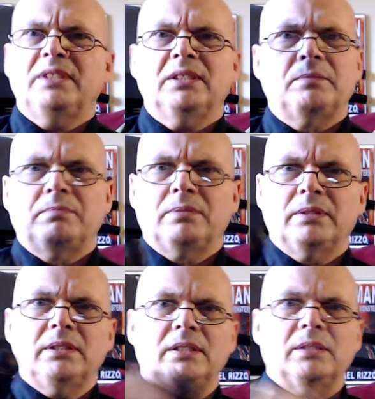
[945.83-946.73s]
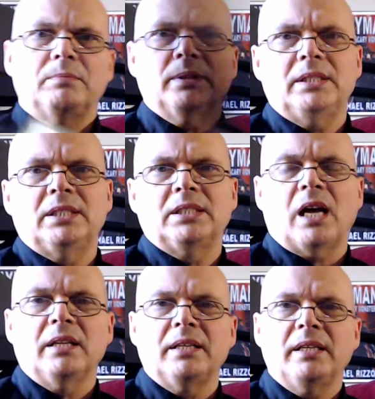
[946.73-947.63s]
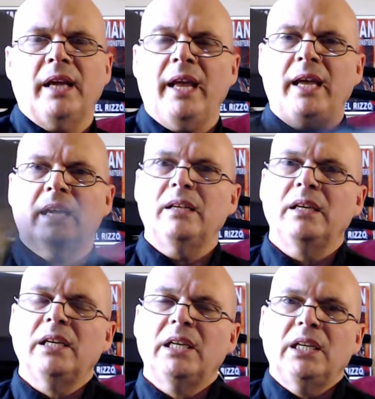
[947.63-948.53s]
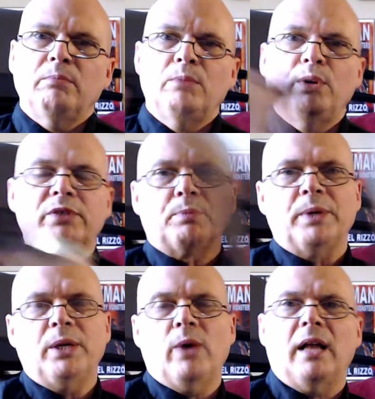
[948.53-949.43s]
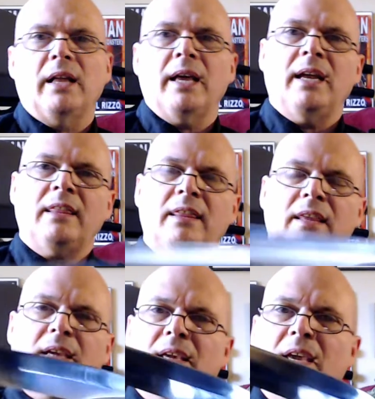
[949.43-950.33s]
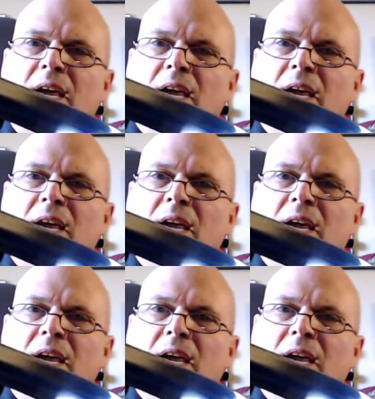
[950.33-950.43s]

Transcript: Feels pretty good, pretty solid in hand, moves pretty well. And I think,